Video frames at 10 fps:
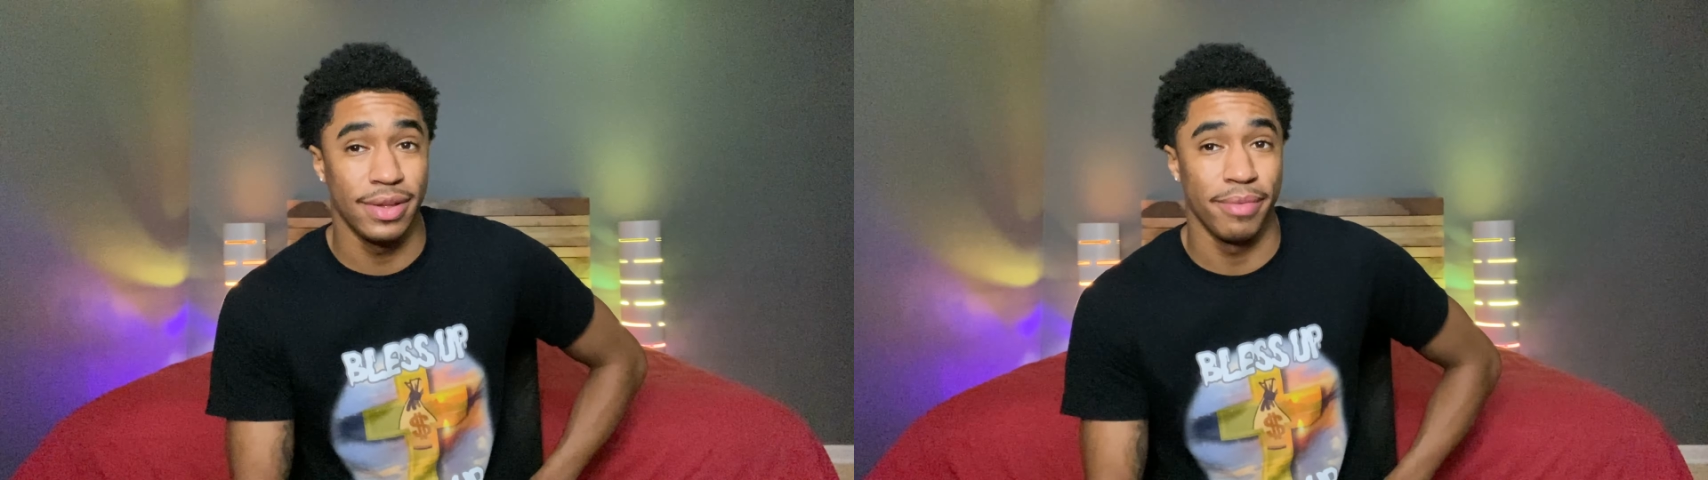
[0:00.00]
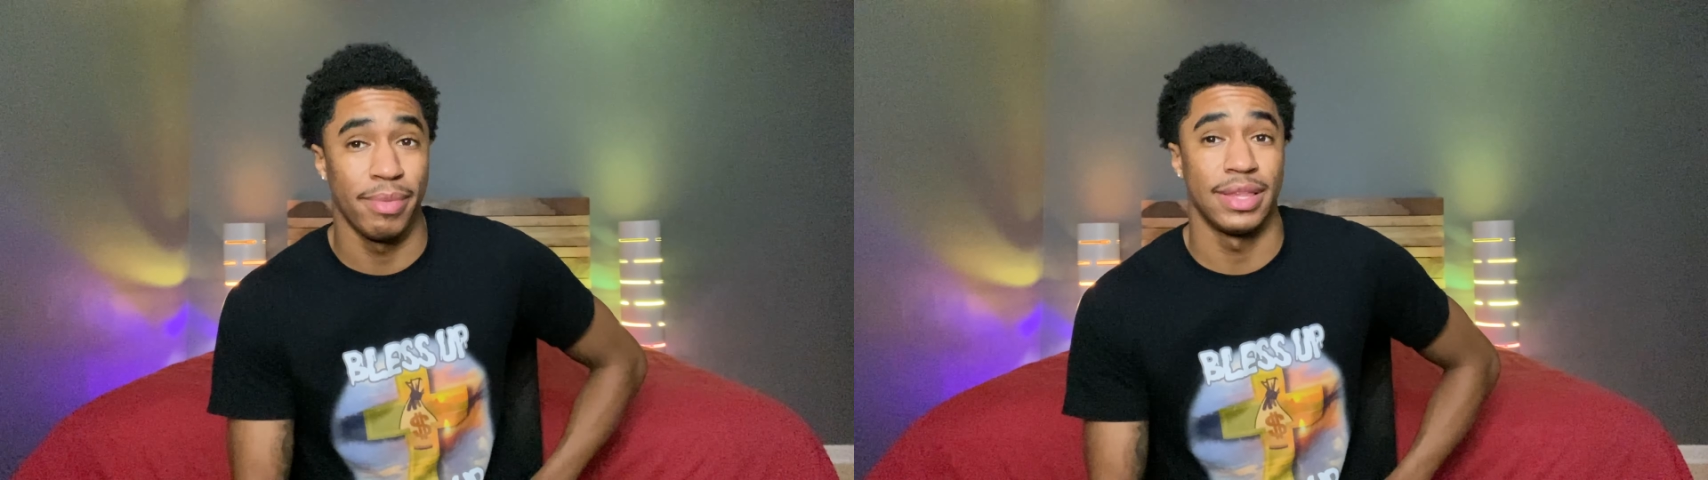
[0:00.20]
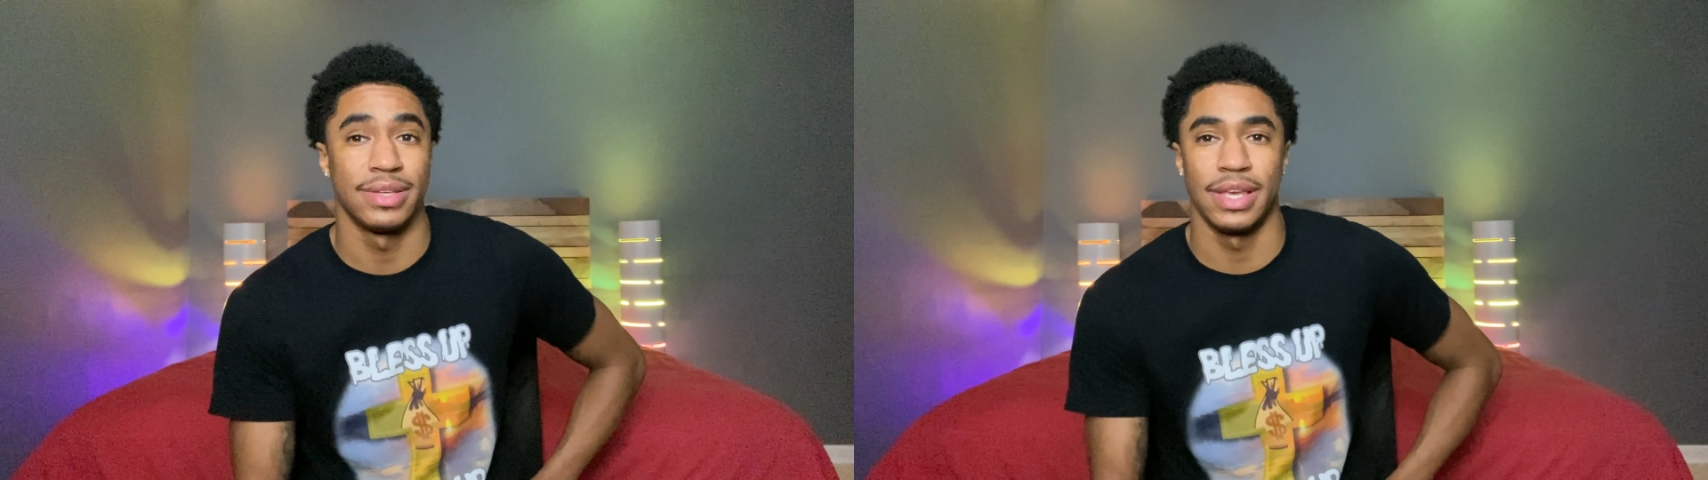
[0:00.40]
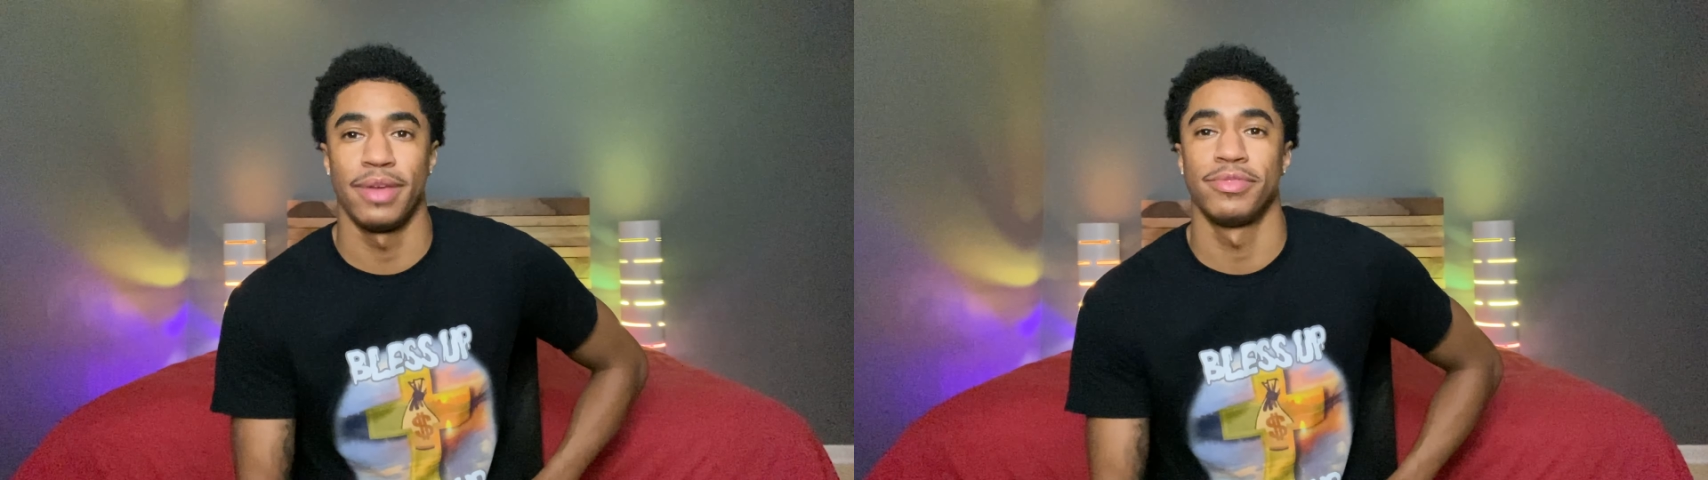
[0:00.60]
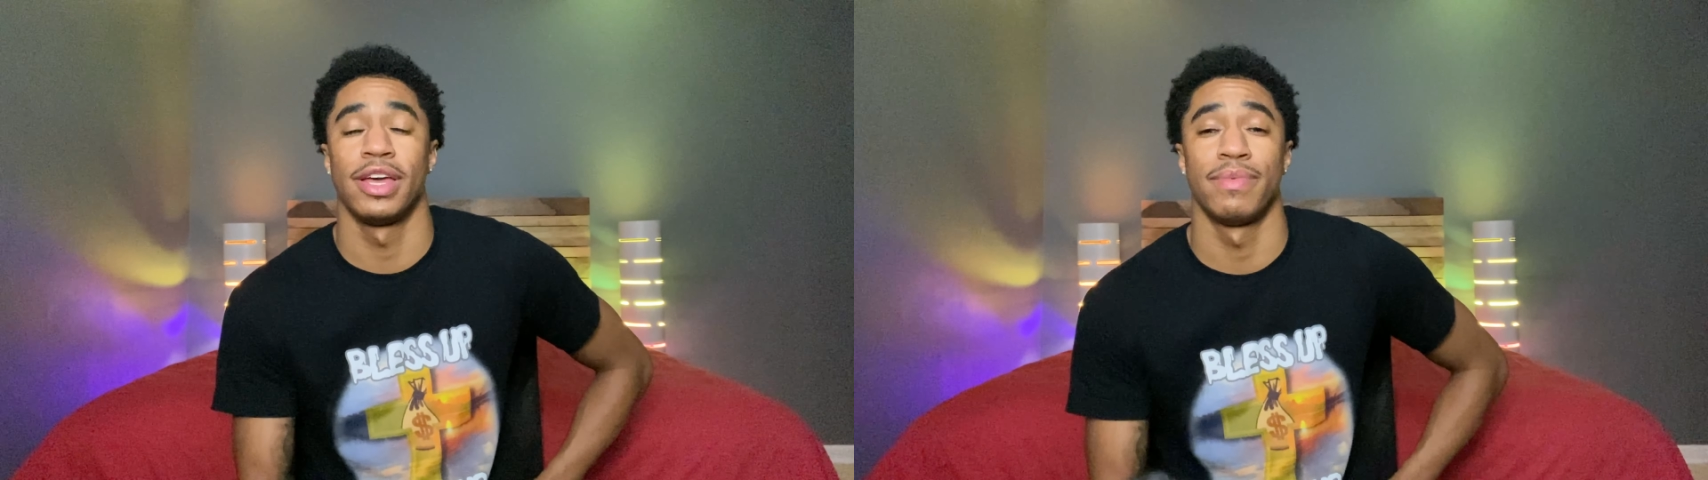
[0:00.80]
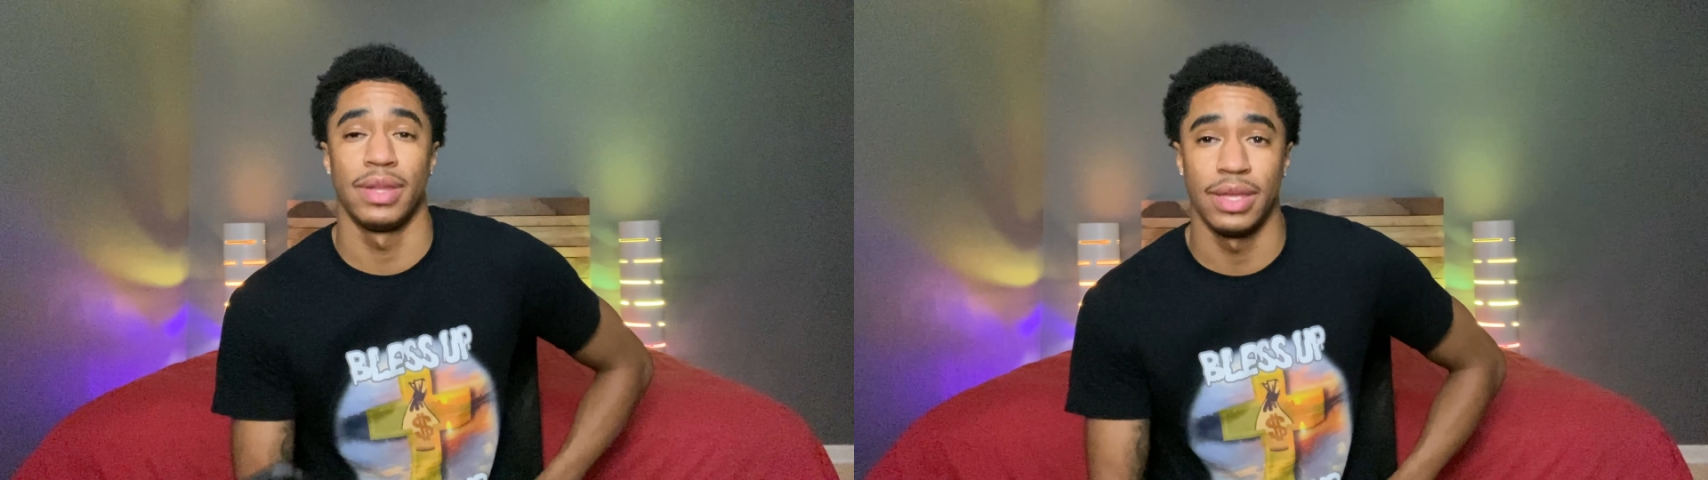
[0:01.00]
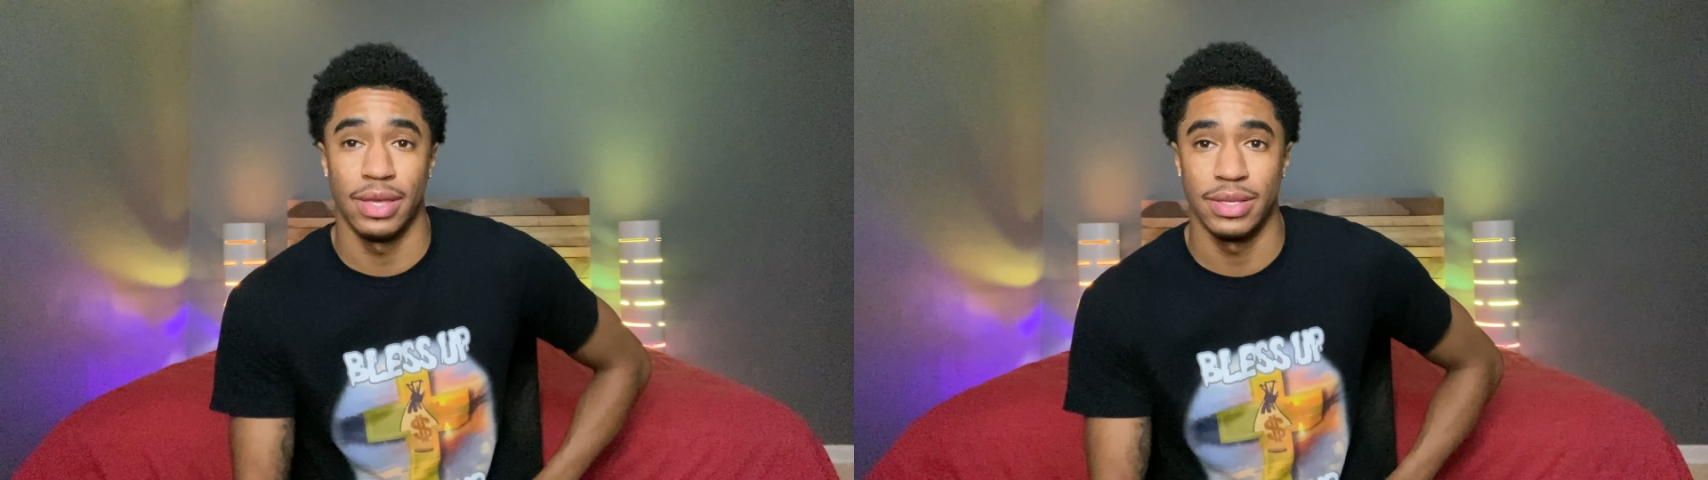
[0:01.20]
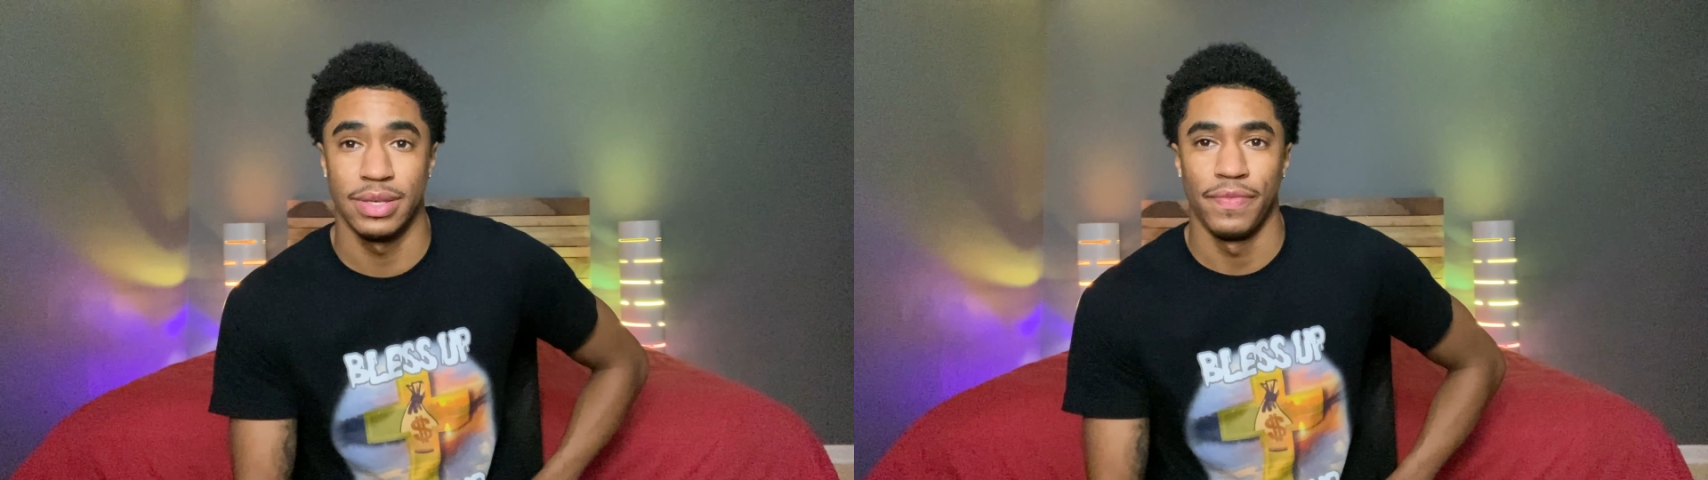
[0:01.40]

but at the same time it is.